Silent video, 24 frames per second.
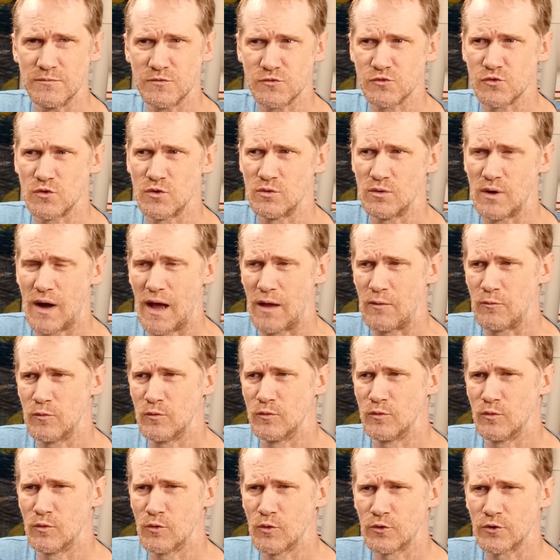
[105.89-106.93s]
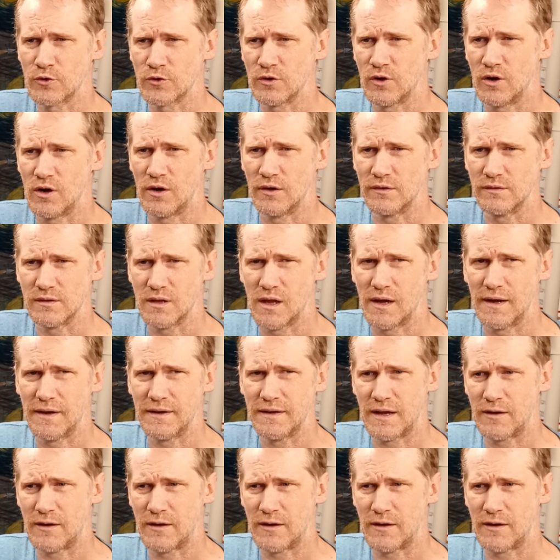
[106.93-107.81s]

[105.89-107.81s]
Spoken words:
so I will order online.